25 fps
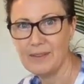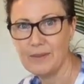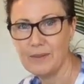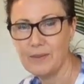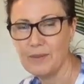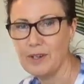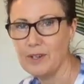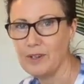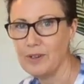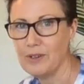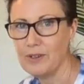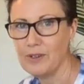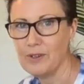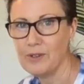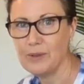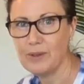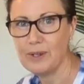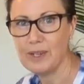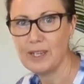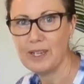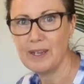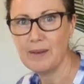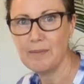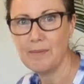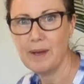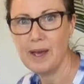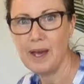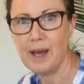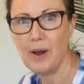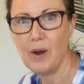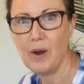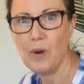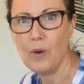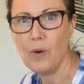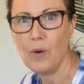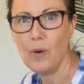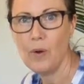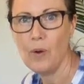We're not talking about
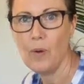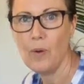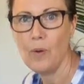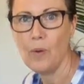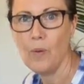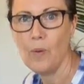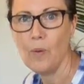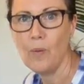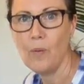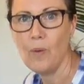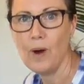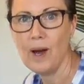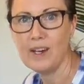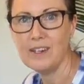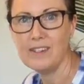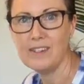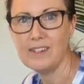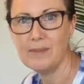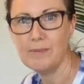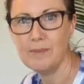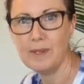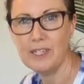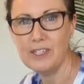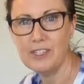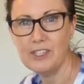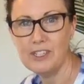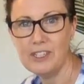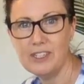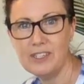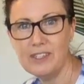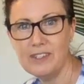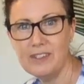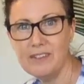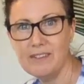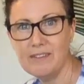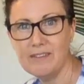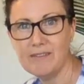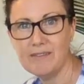1
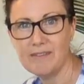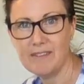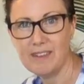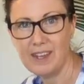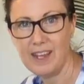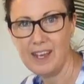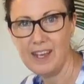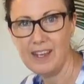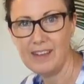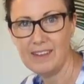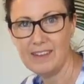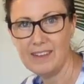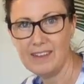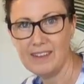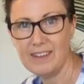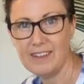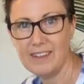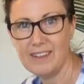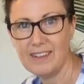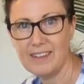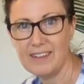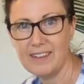dimension, length.